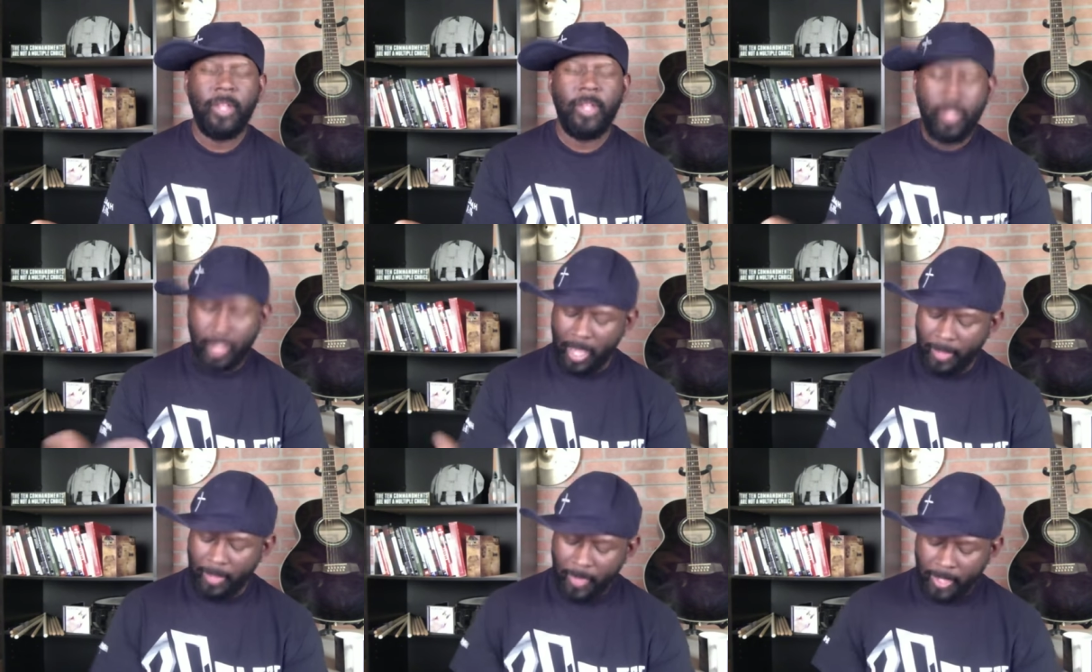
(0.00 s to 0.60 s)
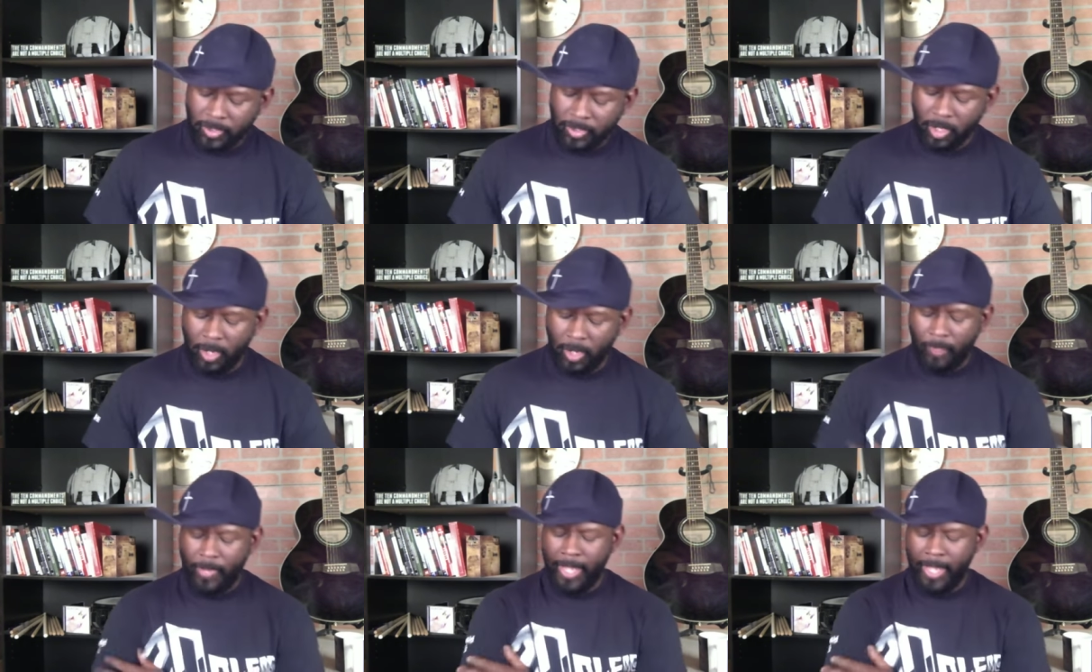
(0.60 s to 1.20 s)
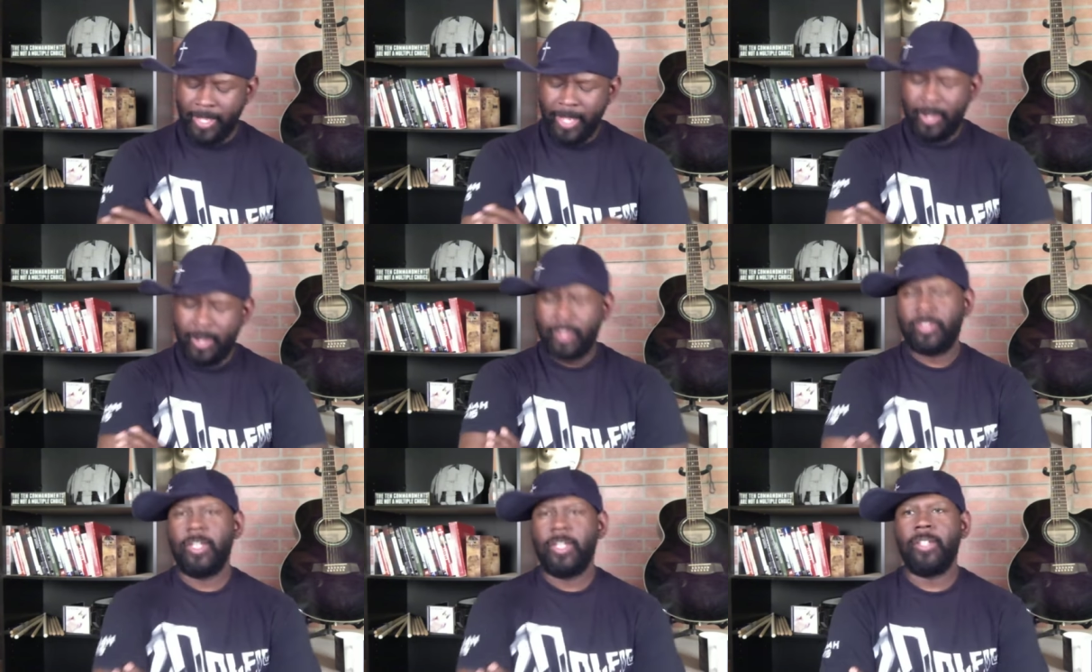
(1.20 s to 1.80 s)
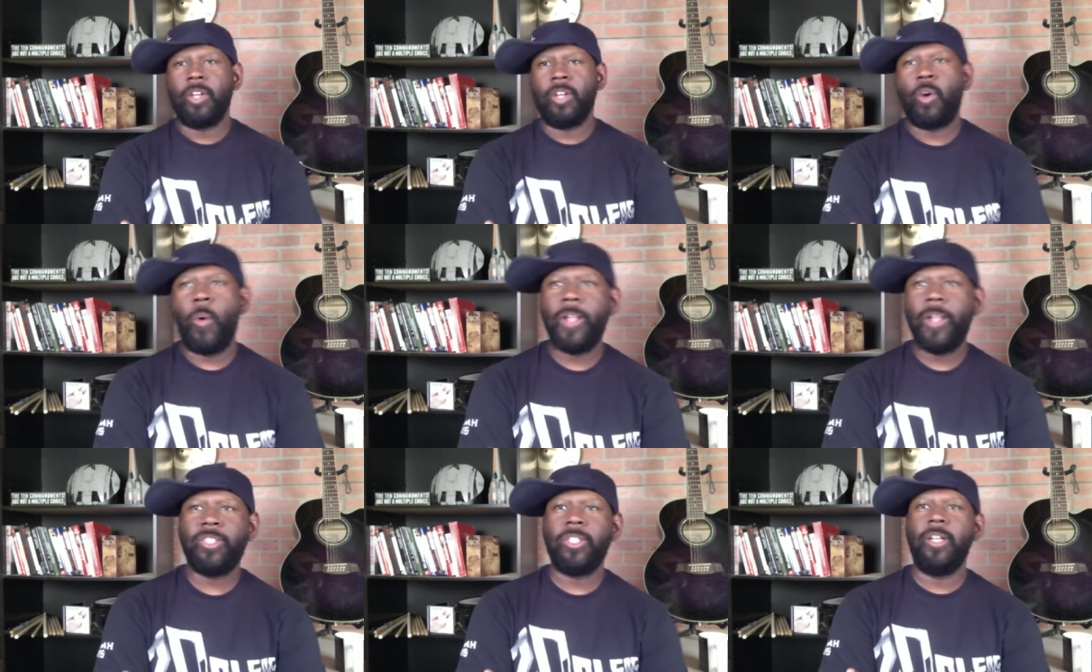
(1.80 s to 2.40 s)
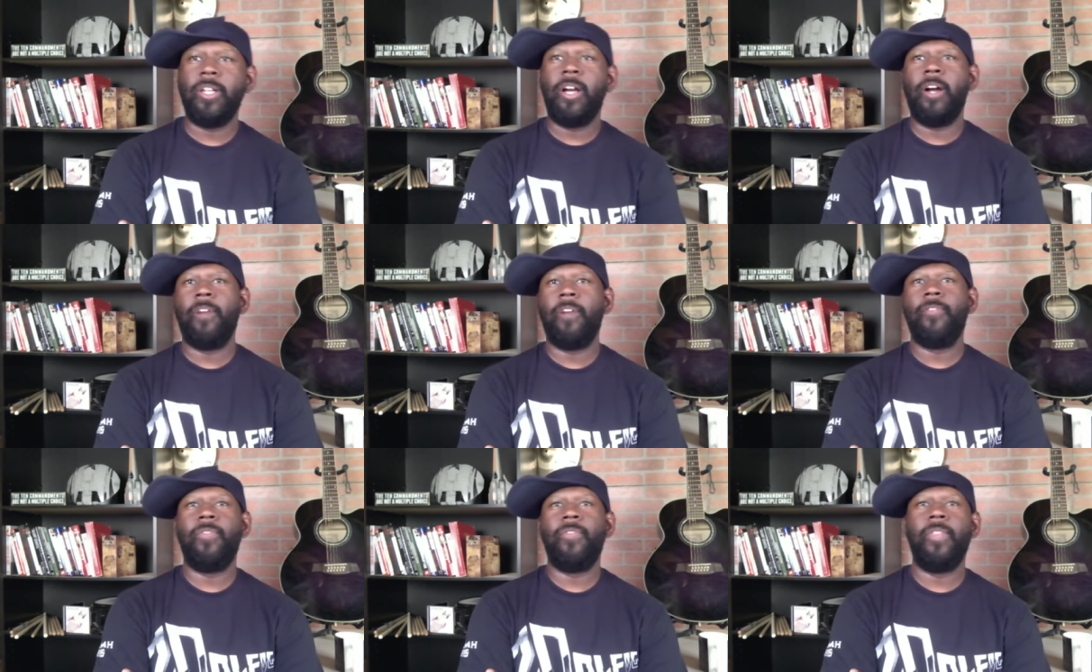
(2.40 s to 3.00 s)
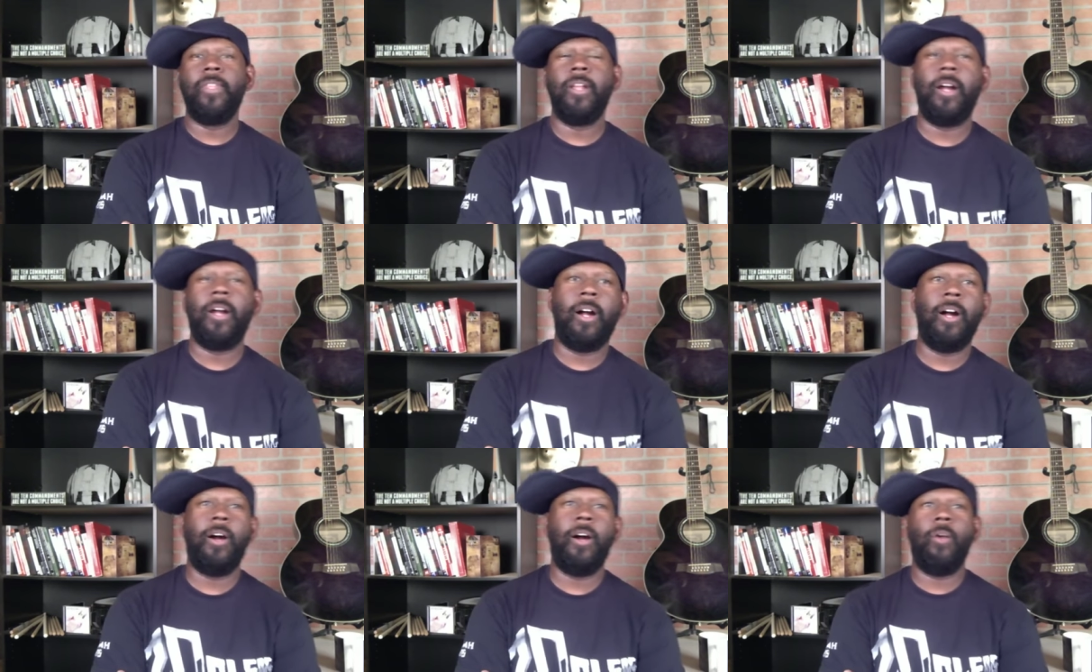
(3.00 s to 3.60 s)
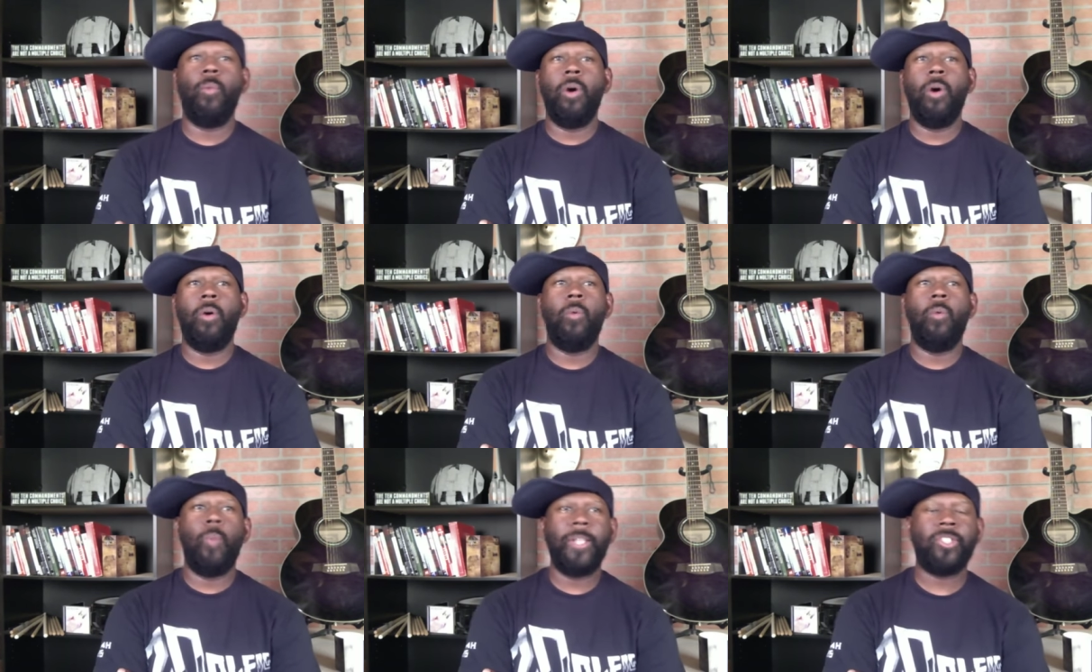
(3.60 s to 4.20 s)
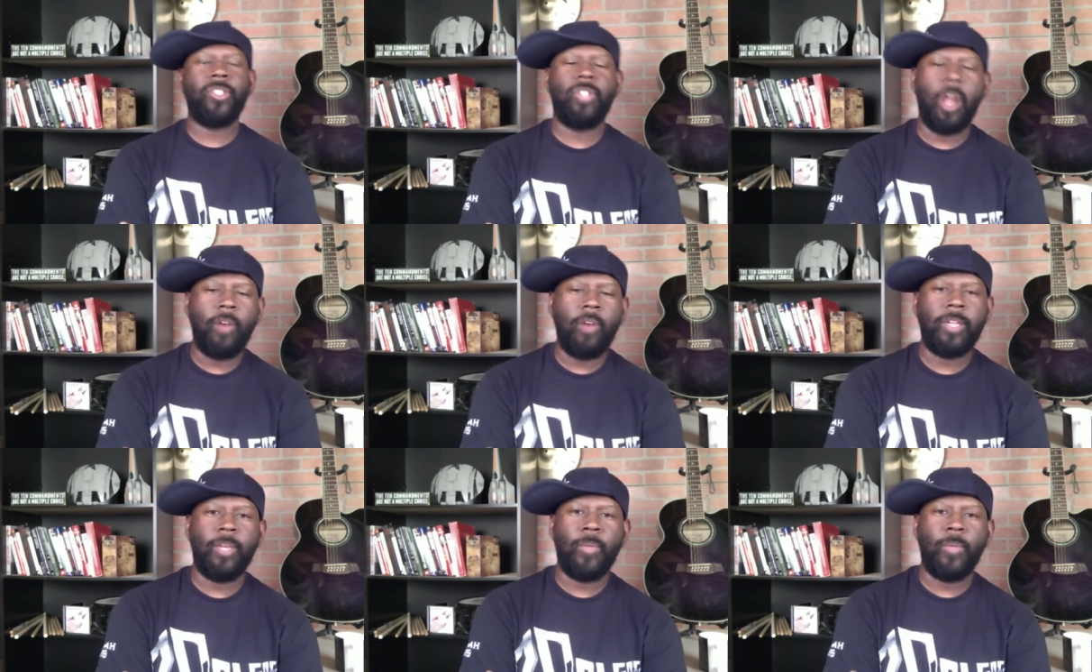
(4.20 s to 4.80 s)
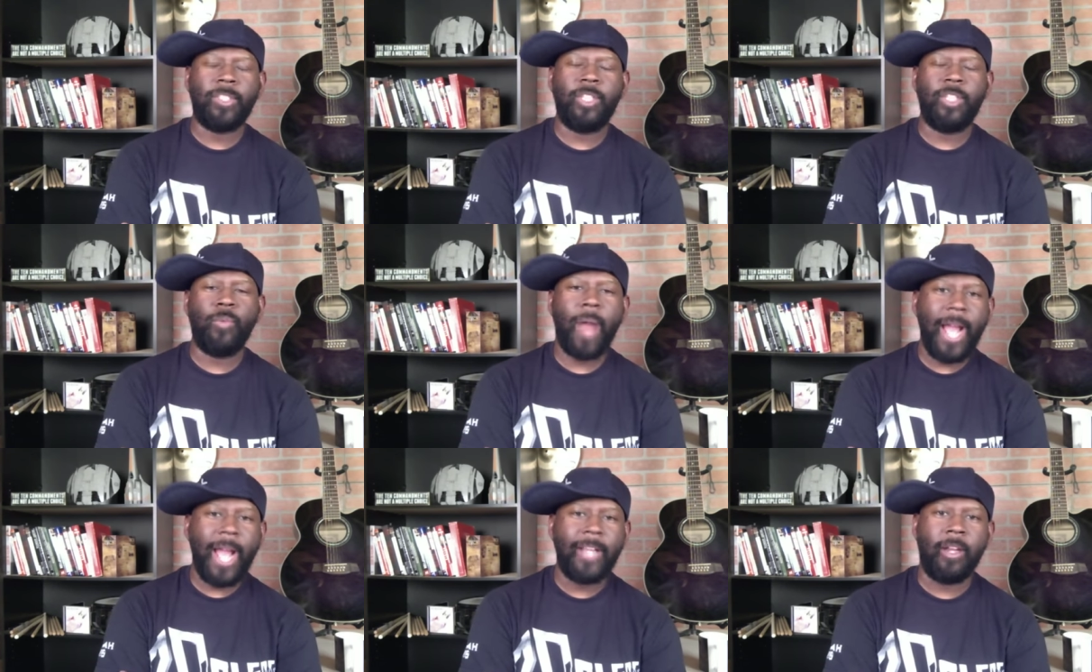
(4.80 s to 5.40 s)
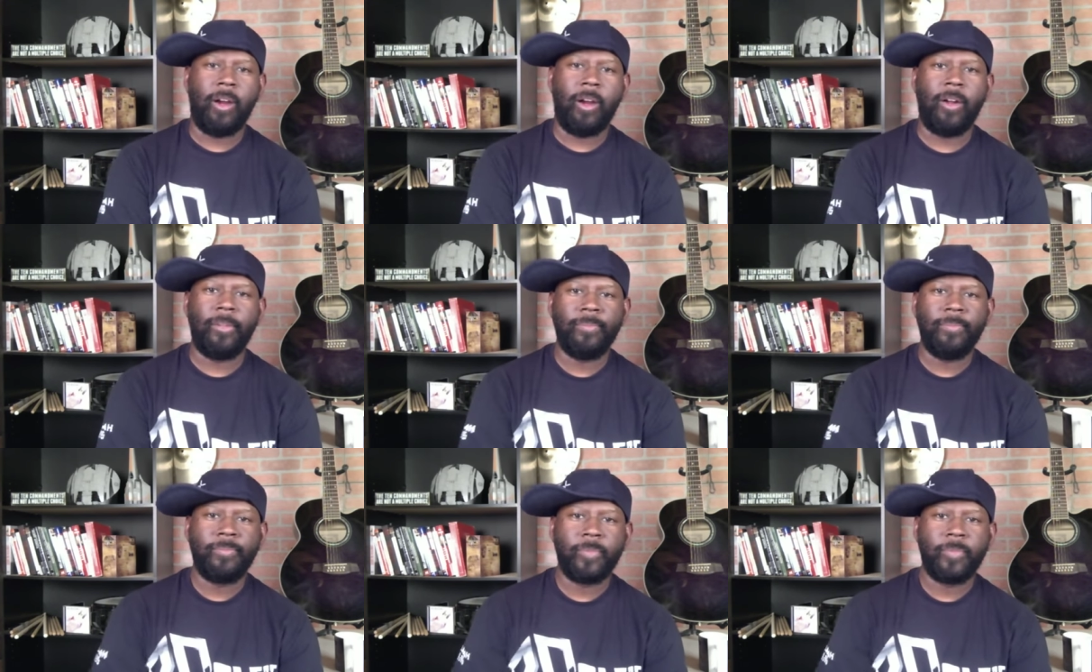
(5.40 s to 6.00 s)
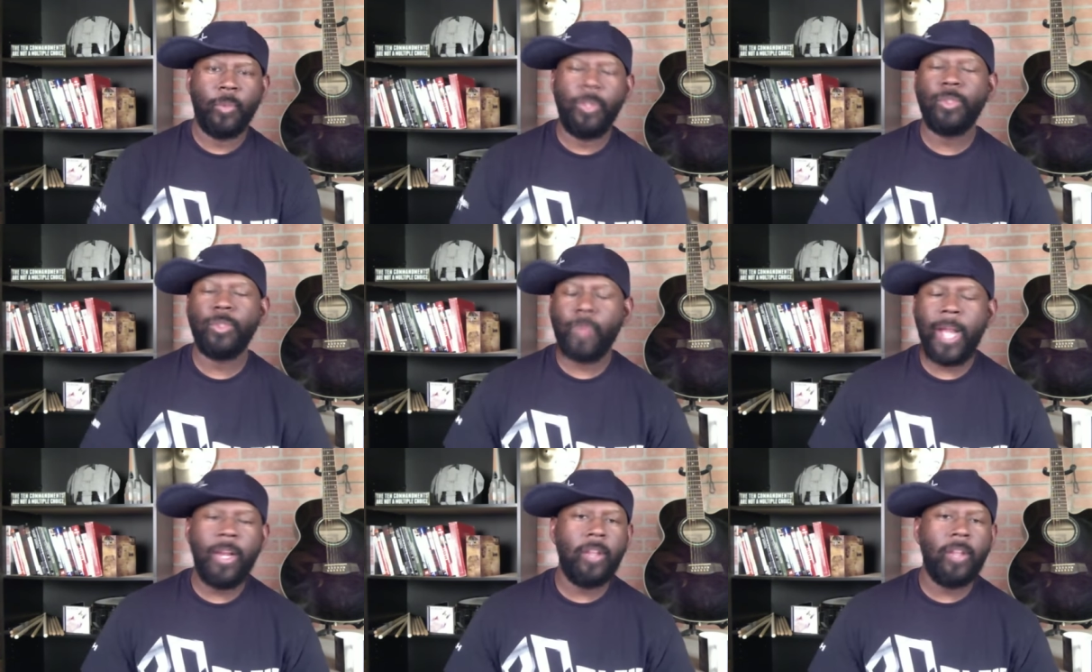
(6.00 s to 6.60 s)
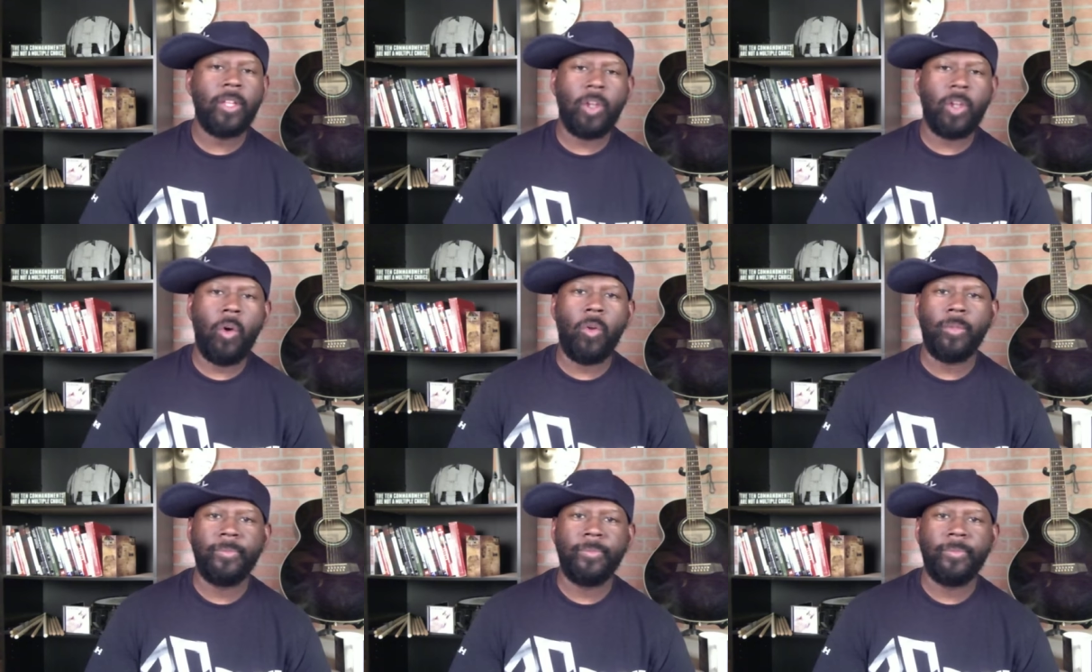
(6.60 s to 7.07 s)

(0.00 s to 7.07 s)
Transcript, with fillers: Okay? So, and then there's the, the question of, uh, well, which donkey was he riding on? Well, he was riding on the colt.